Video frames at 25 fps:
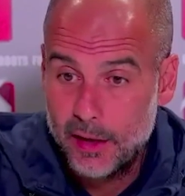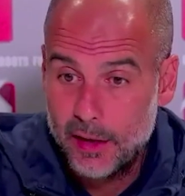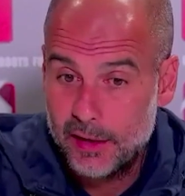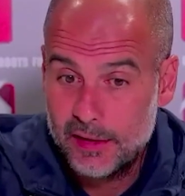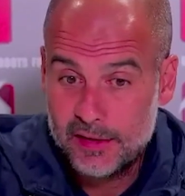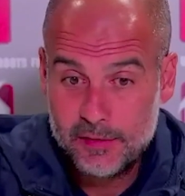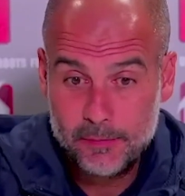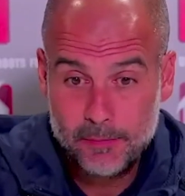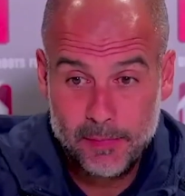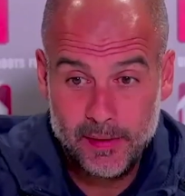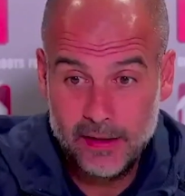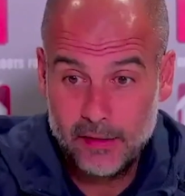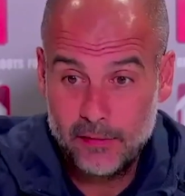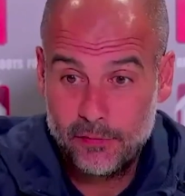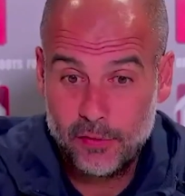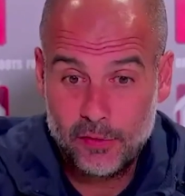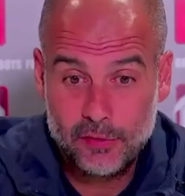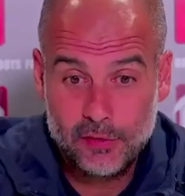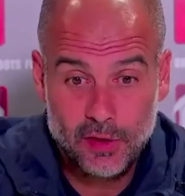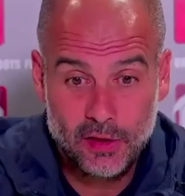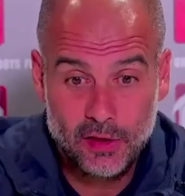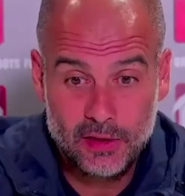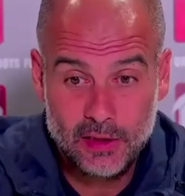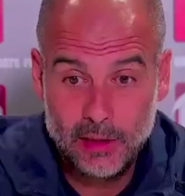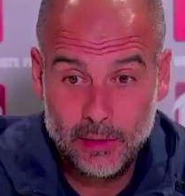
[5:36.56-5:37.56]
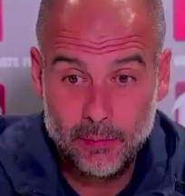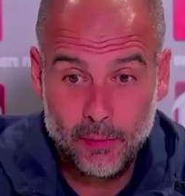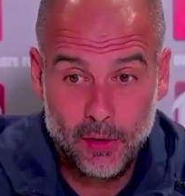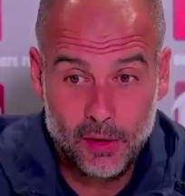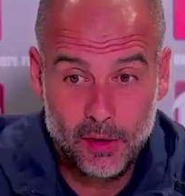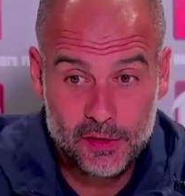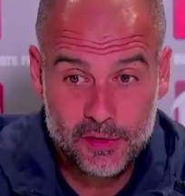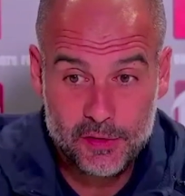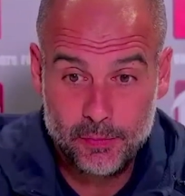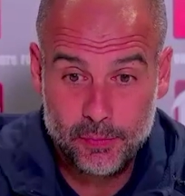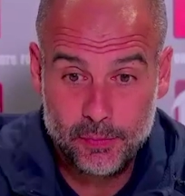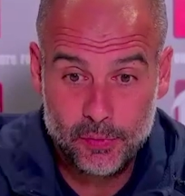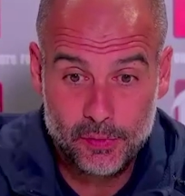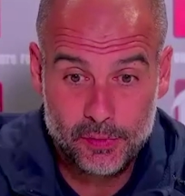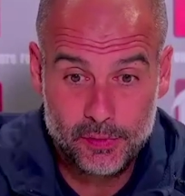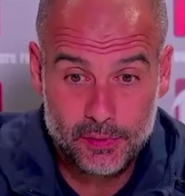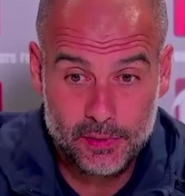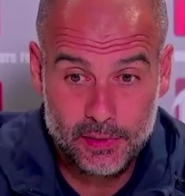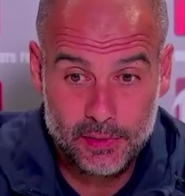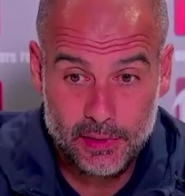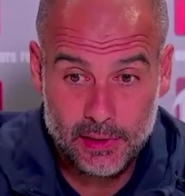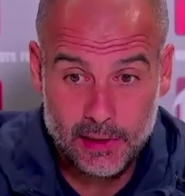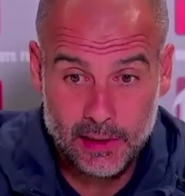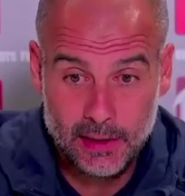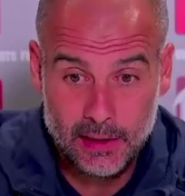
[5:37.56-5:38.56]
He's playing for Tottenham Hotspur,
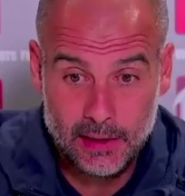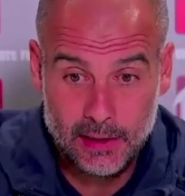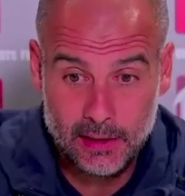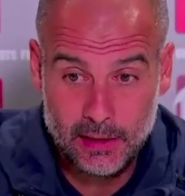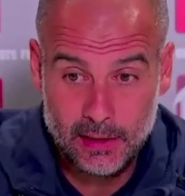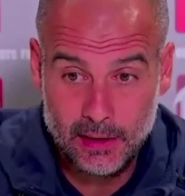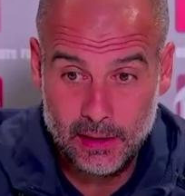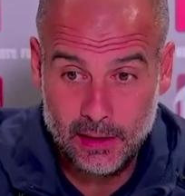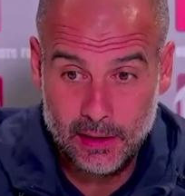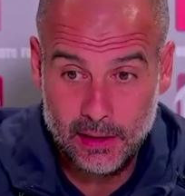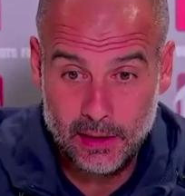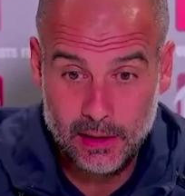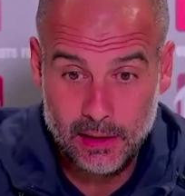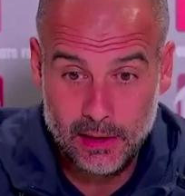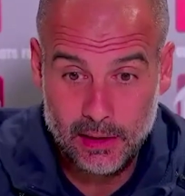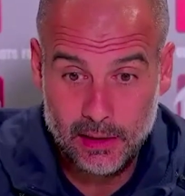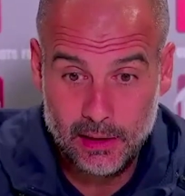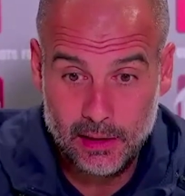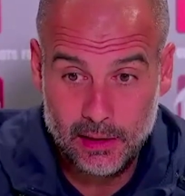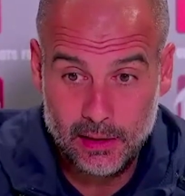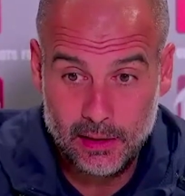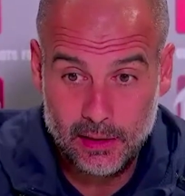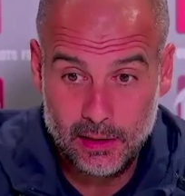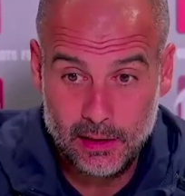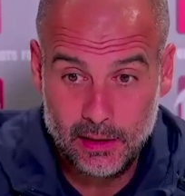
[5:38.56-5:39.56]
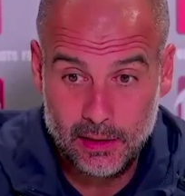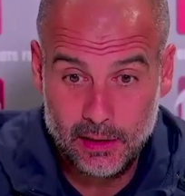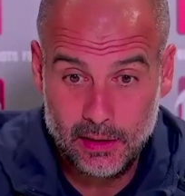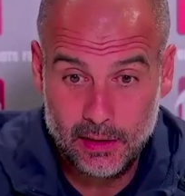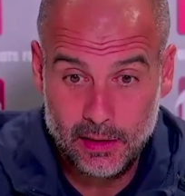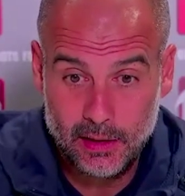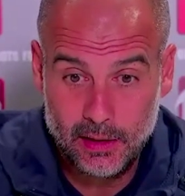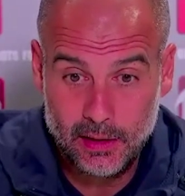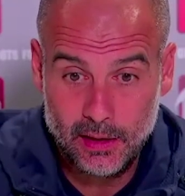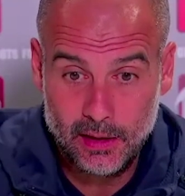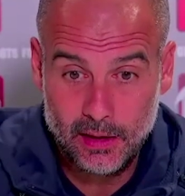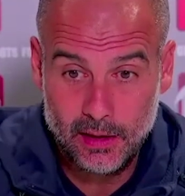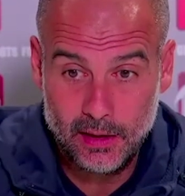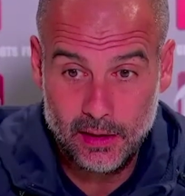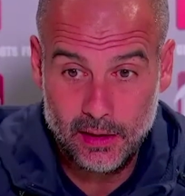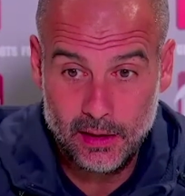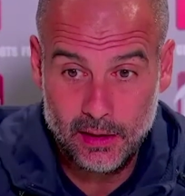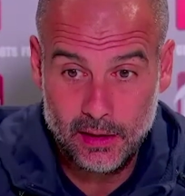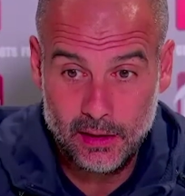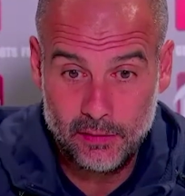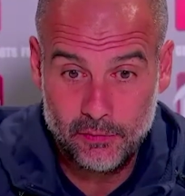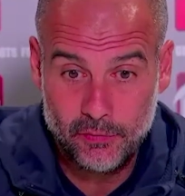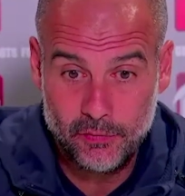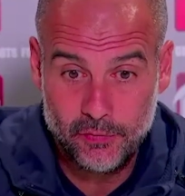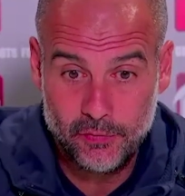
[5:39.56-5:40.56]
and
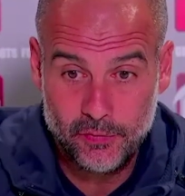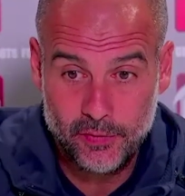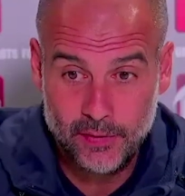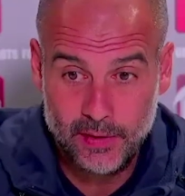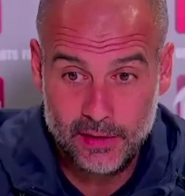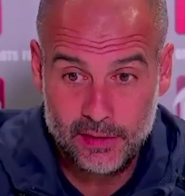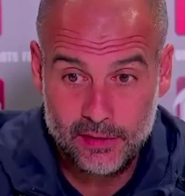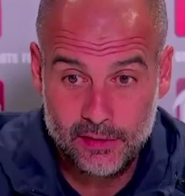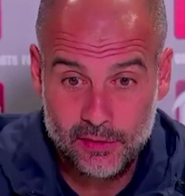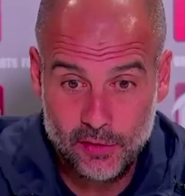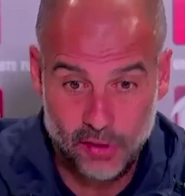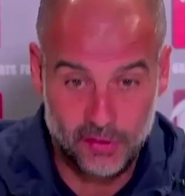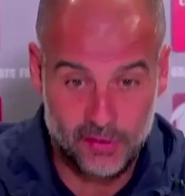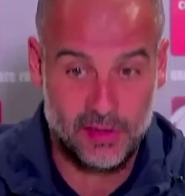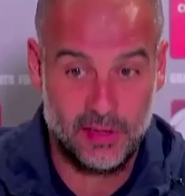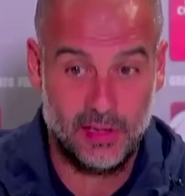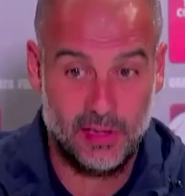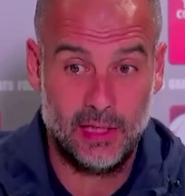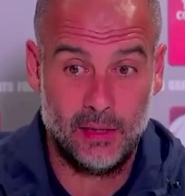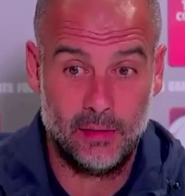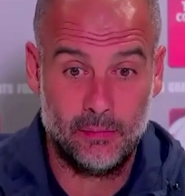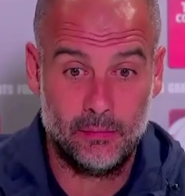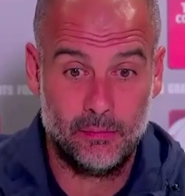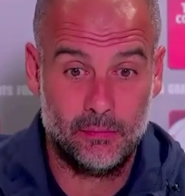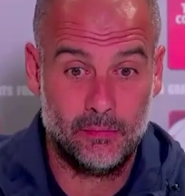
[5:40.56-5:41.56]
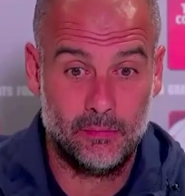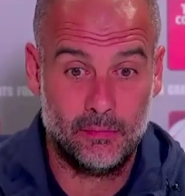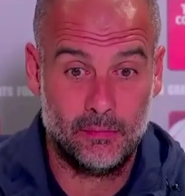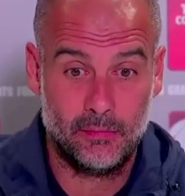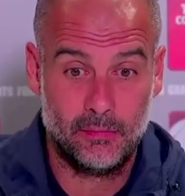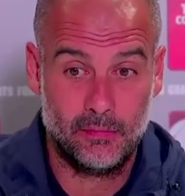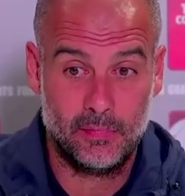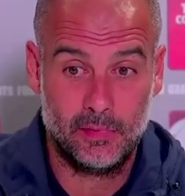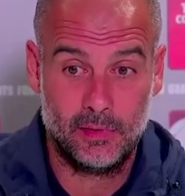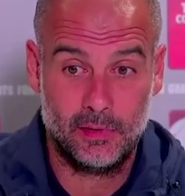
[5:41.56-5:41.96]
if Tottenham